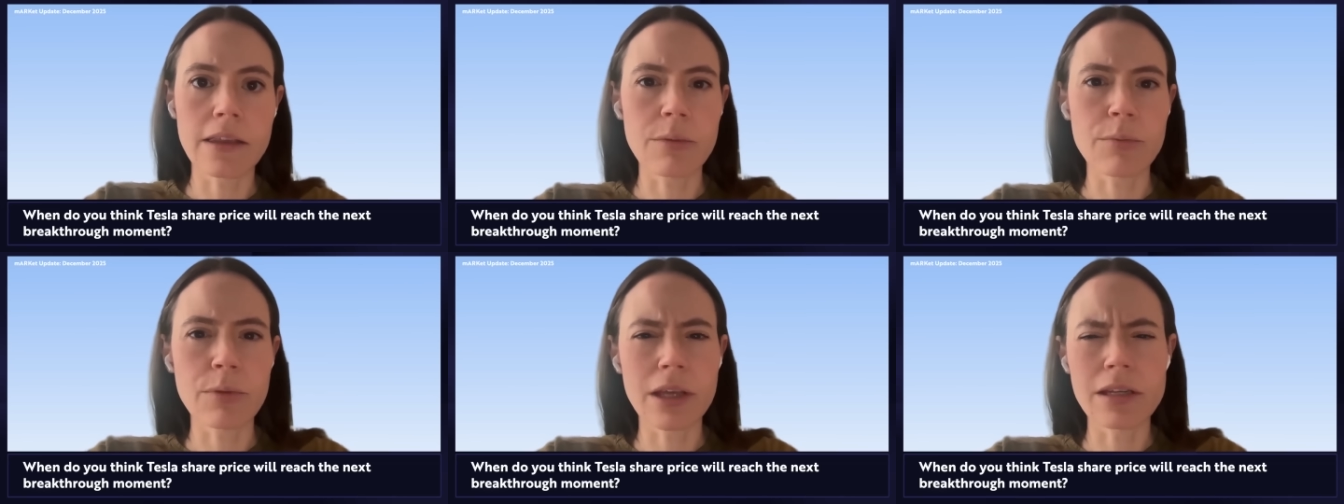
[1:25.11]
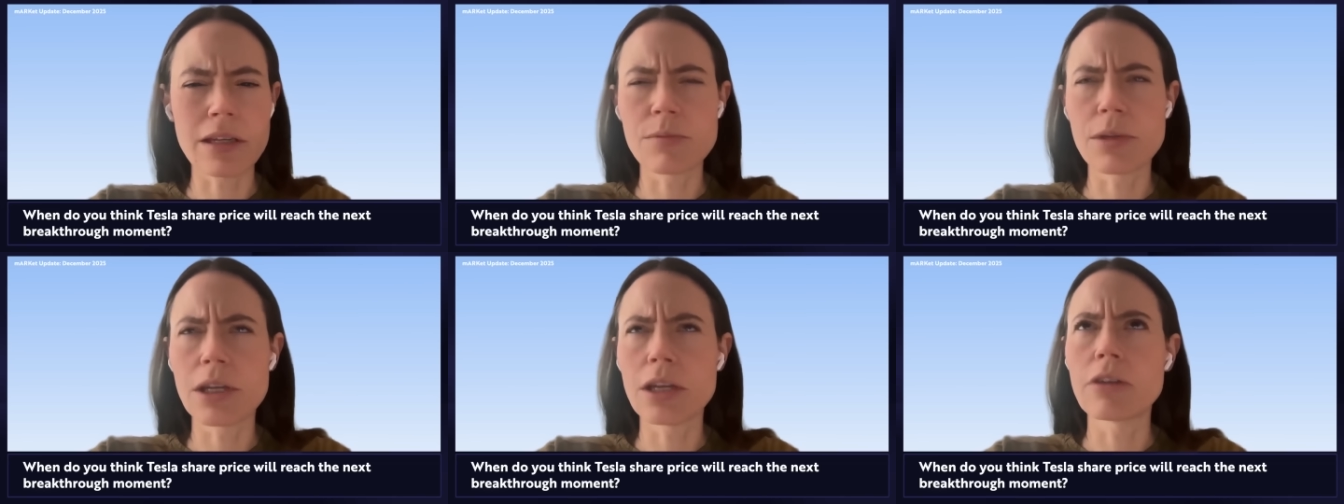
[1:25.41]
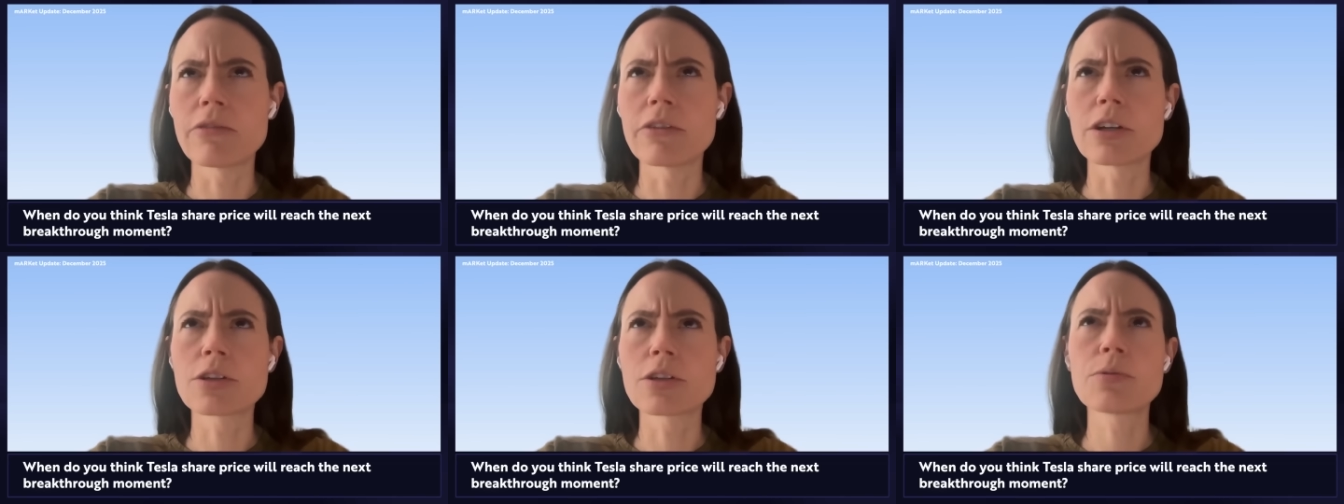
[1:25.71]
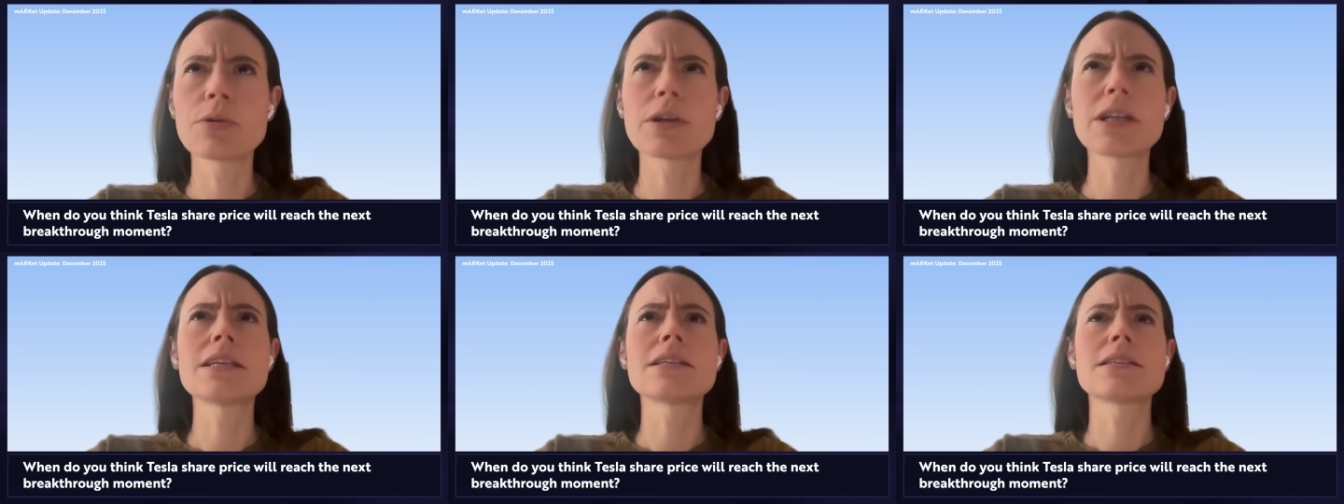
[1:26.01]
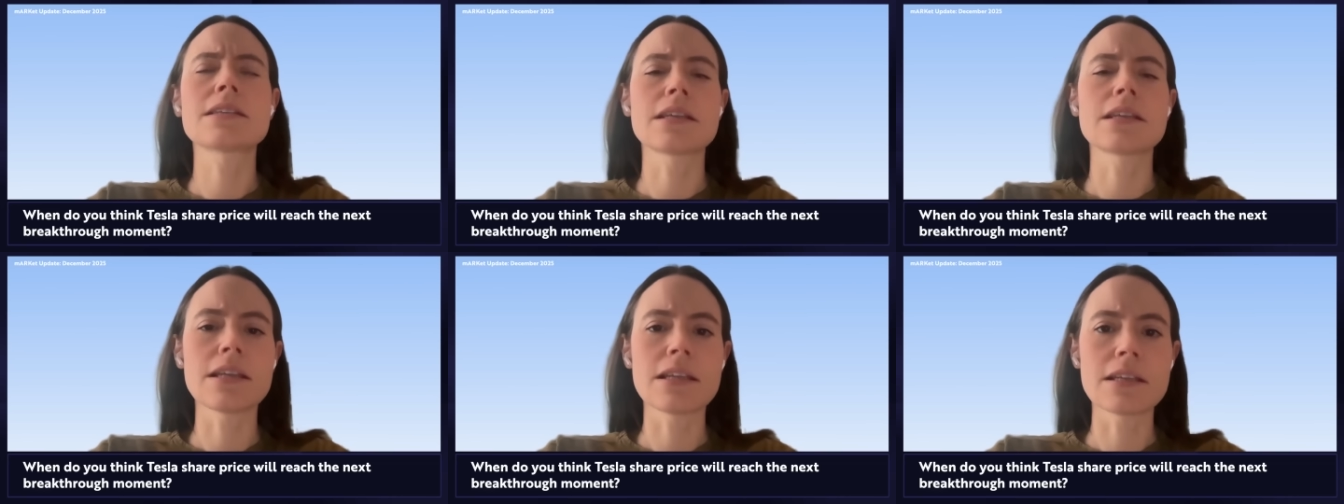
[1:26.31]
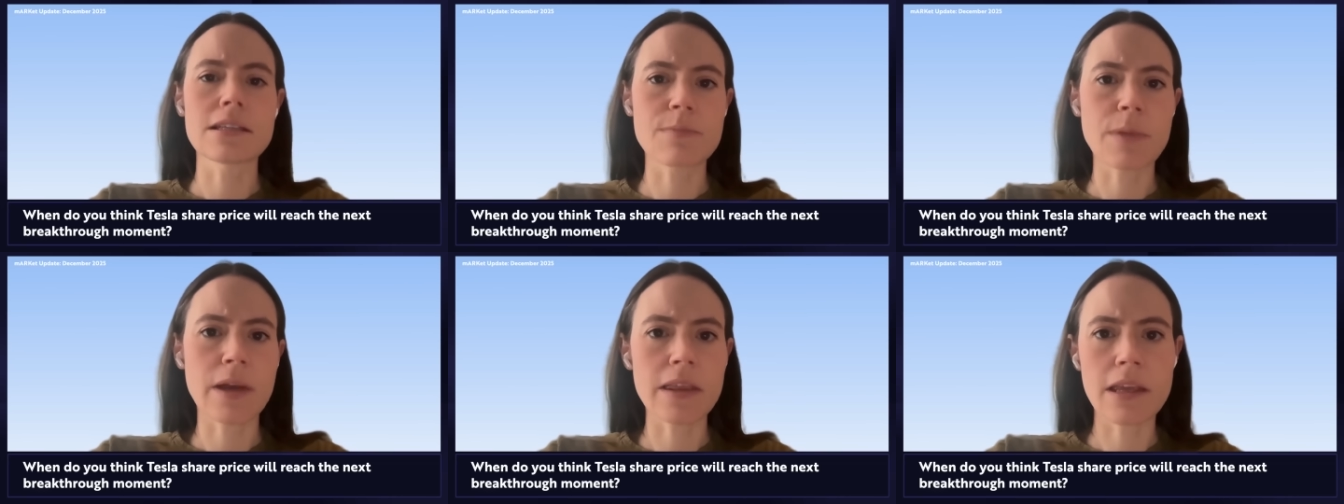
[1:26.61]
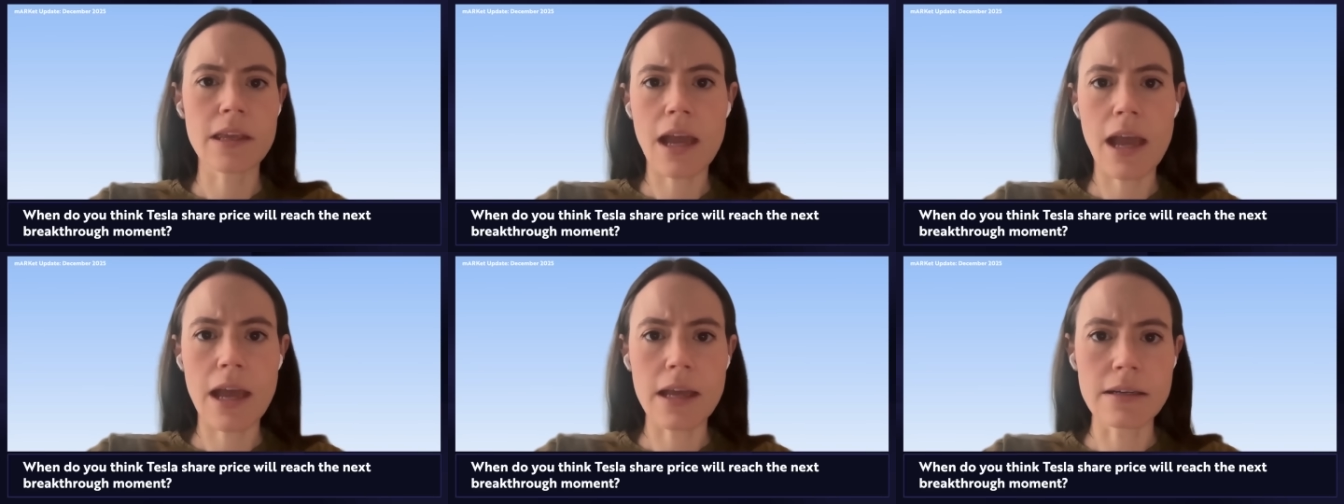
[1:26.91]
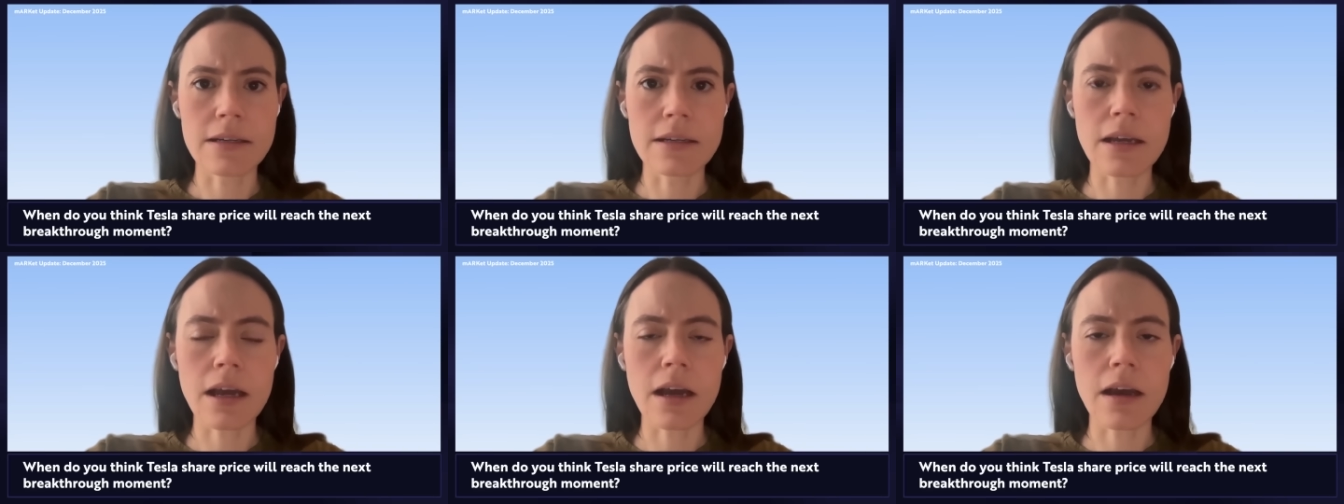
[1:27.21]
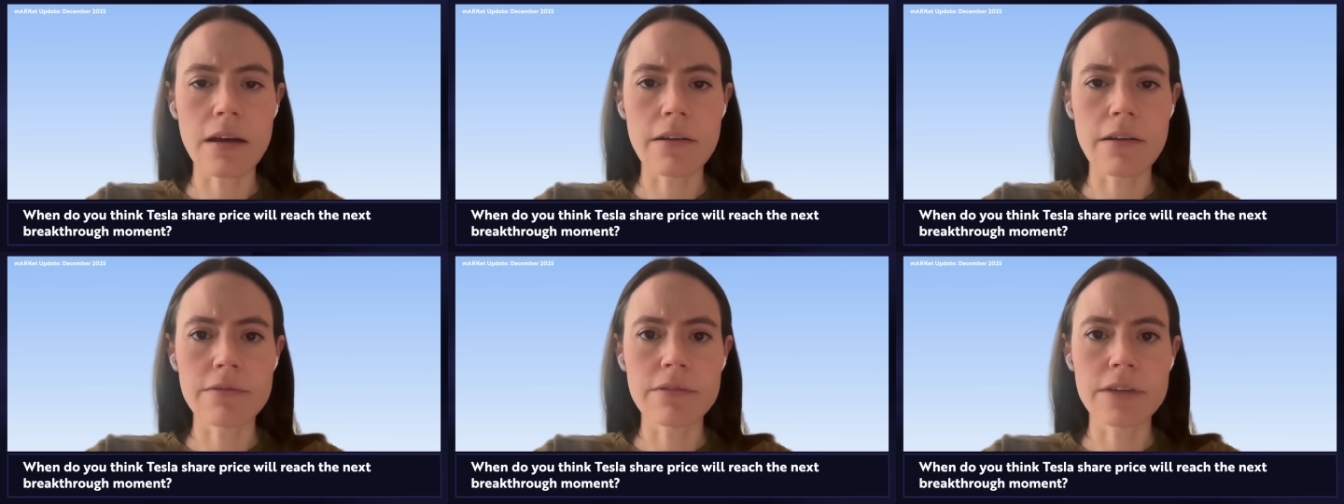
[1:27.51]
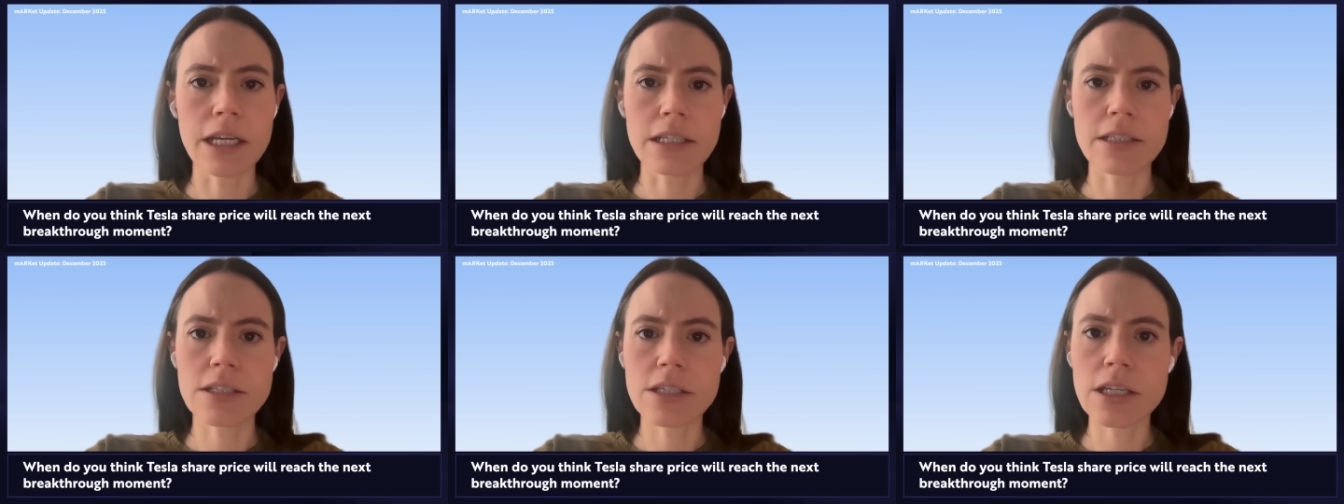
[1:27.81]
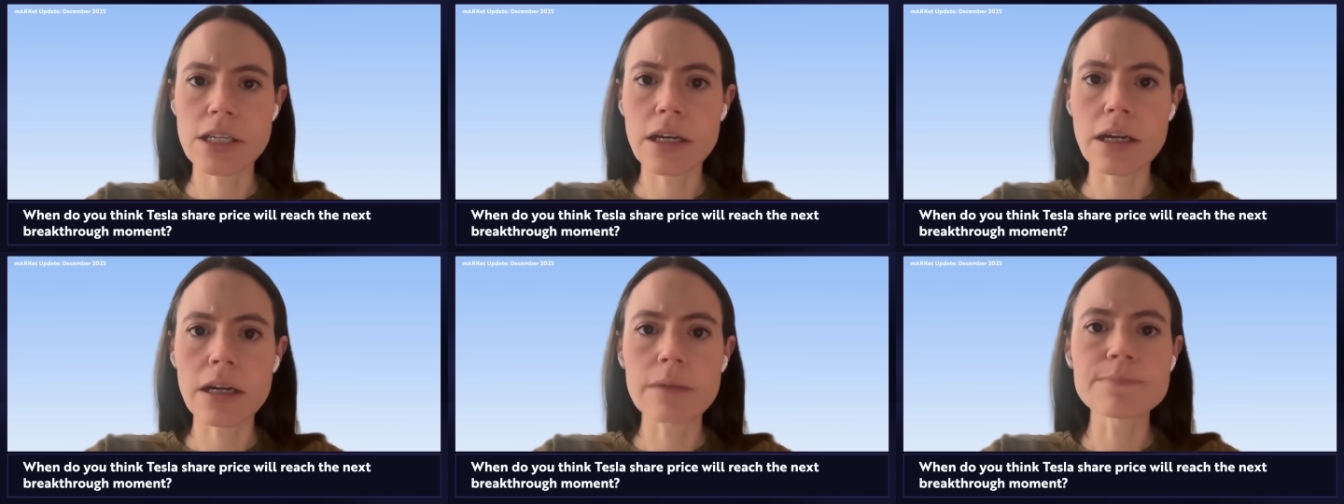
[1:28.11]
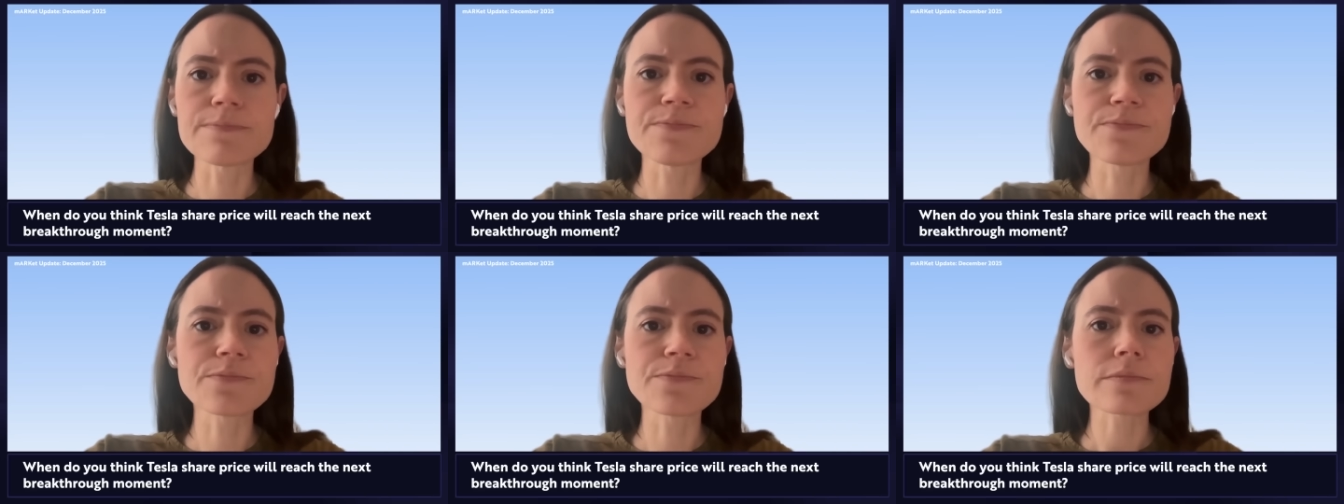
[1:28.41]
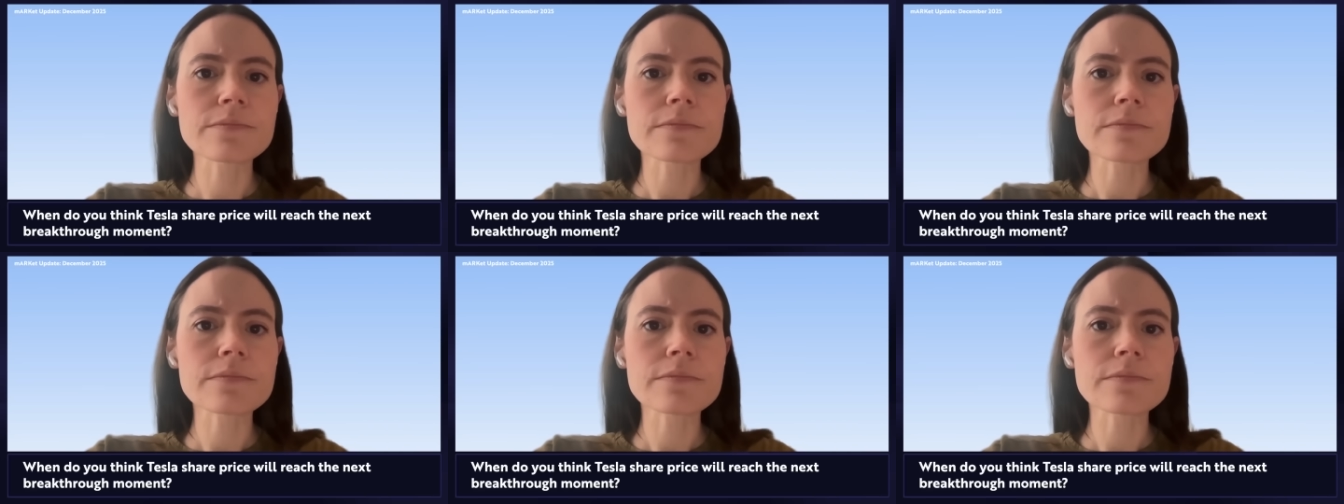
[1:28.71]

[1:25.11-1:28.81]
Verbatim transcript: They plan to be in over 20 cities by the end of next year.